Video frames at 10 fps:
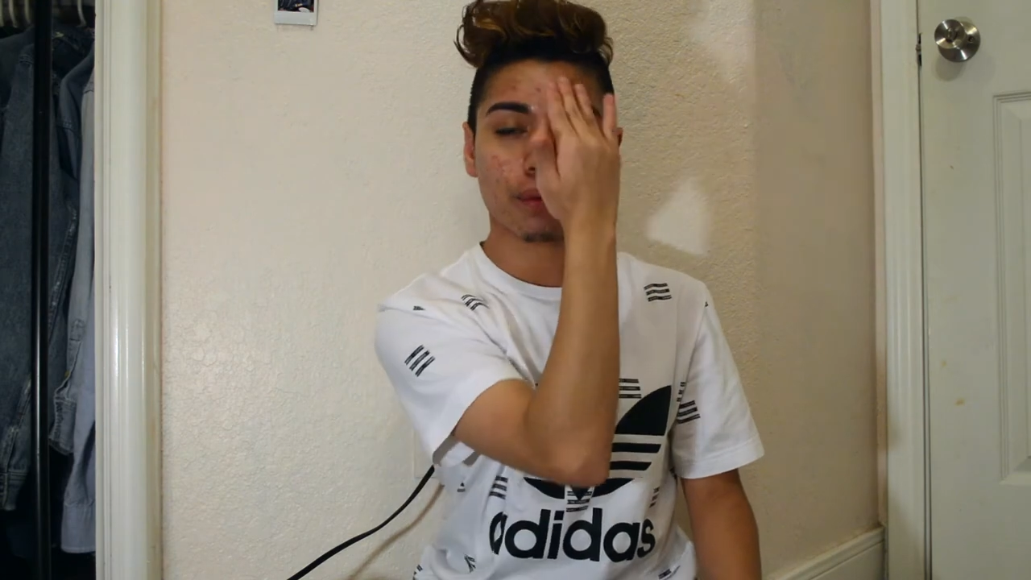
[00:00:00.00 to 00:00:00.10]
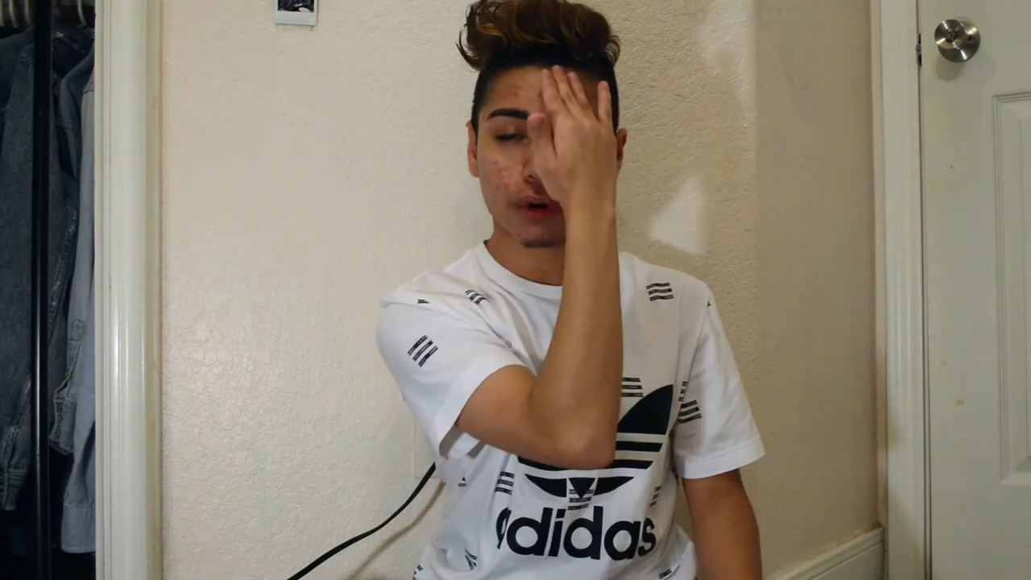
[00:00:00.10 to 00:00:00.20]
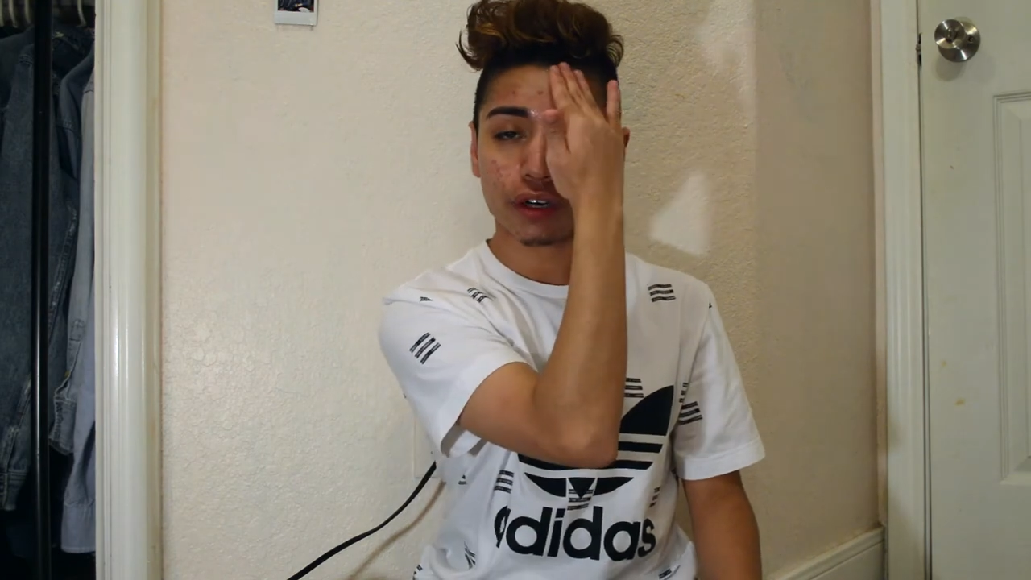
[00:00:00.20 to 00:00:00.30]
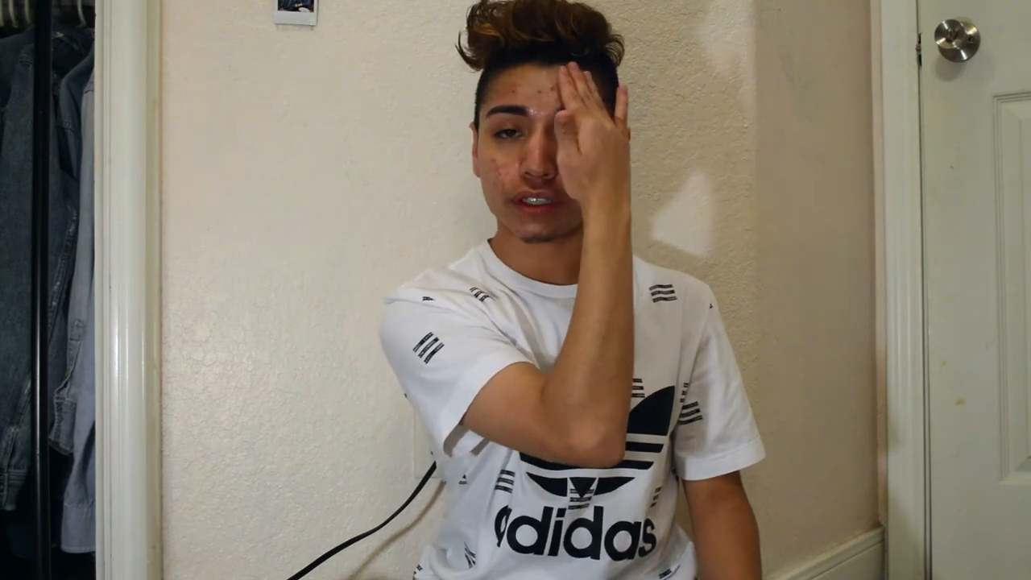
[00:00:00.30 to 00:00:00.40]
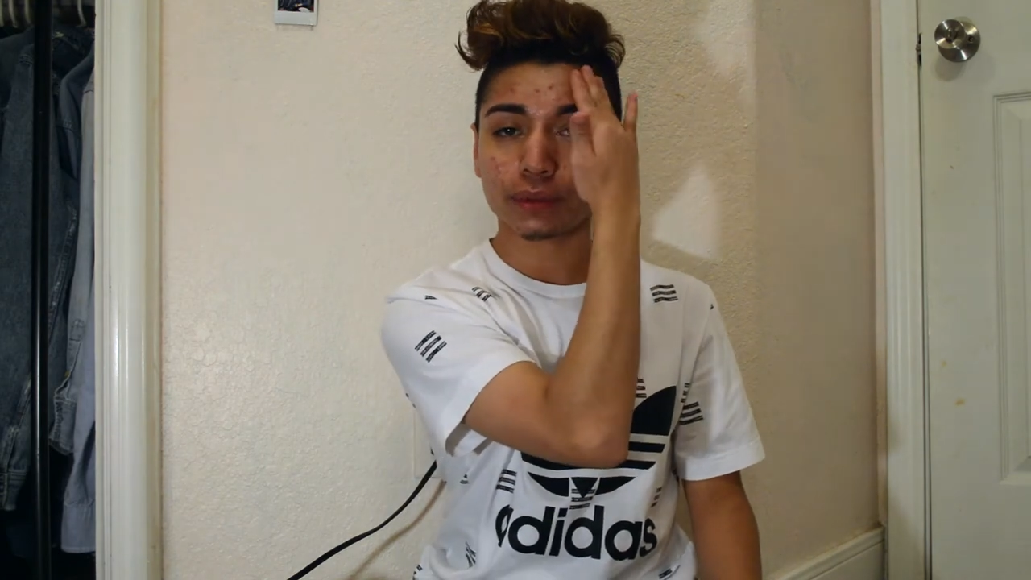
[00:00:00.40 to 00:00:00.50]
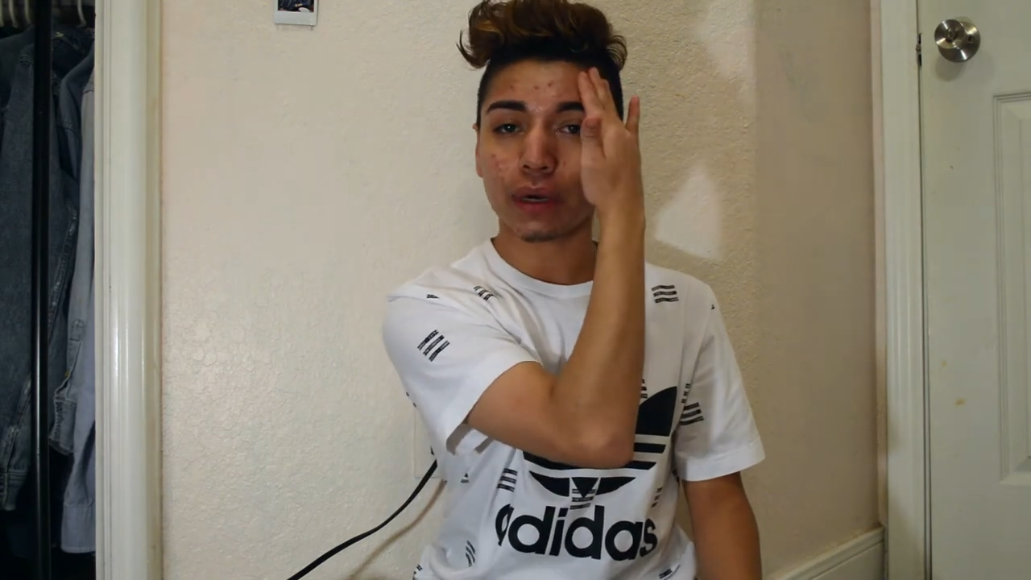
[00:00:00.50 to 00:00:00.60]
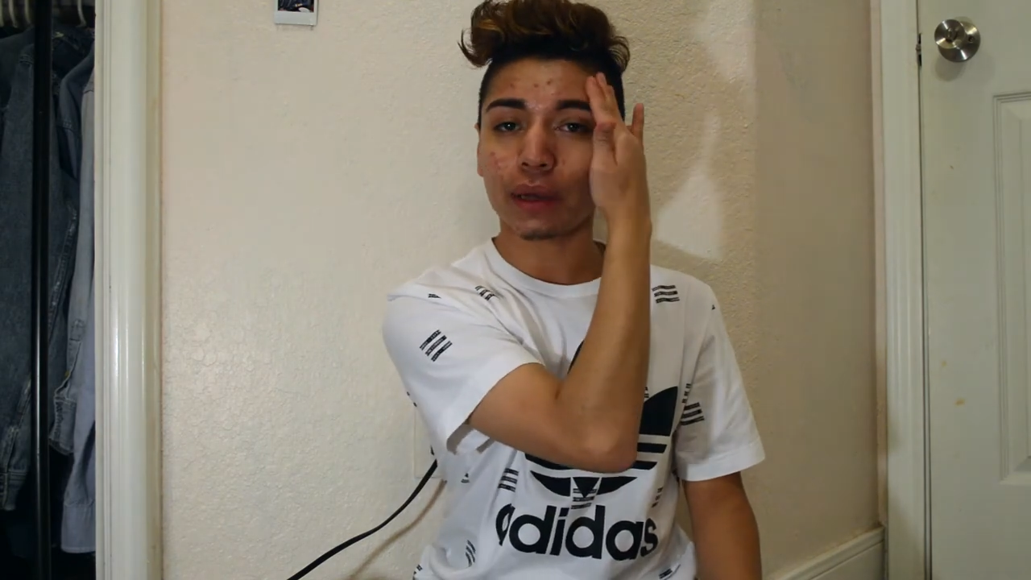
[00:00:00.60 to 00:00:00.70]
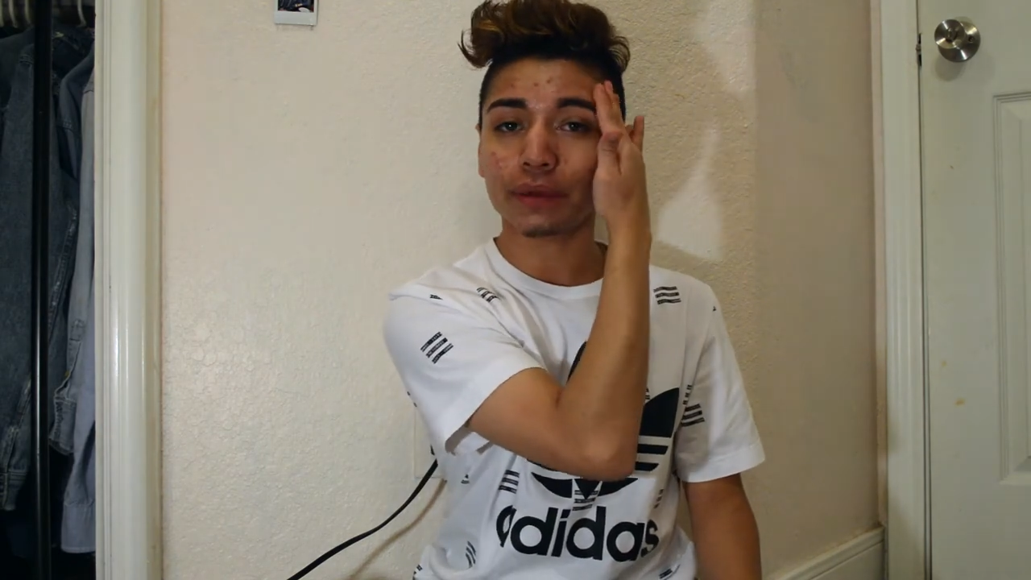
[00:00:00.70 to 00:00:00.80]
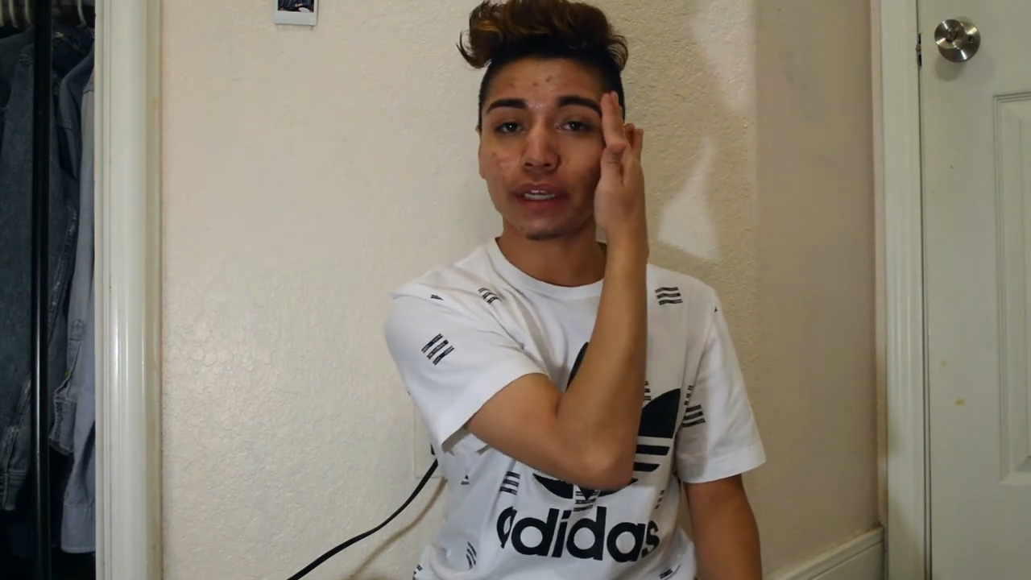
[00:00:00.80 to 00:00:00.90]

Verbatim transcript: it worked, probably